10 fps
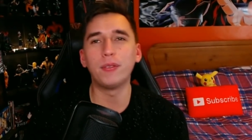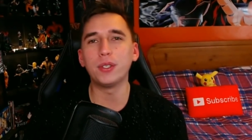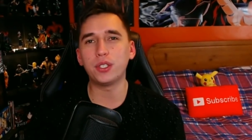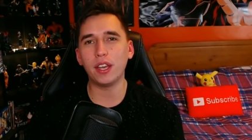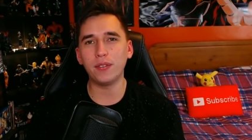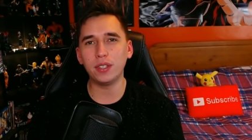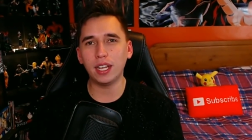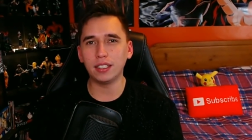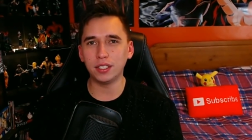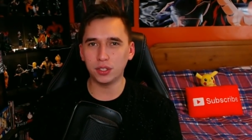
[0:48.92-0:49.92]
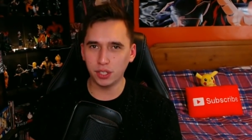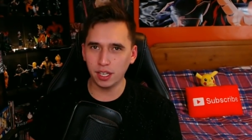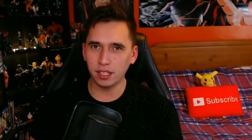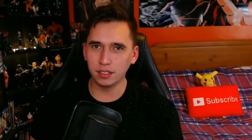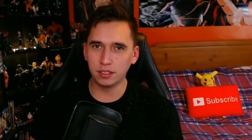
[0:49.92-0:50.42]
of the Seven Deadly
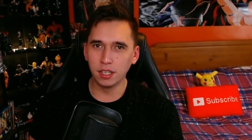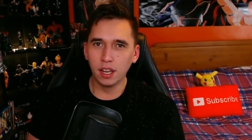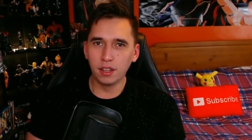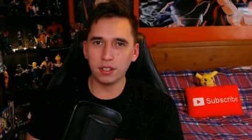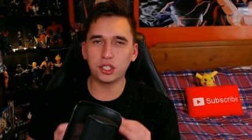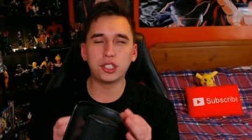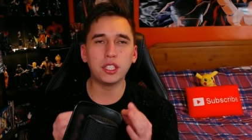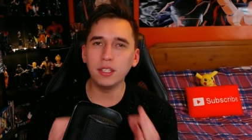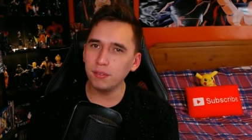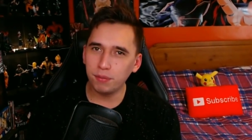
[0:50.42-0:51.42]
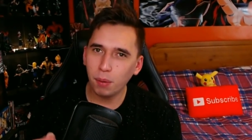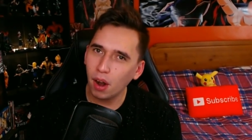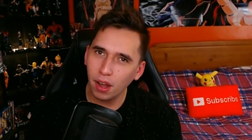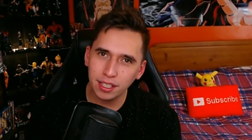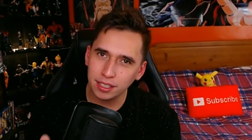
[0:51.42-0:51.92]
Sins, the Sin of
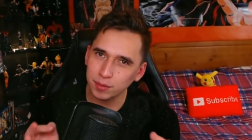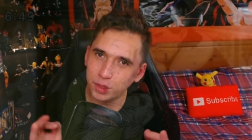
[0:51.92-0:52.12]
Pride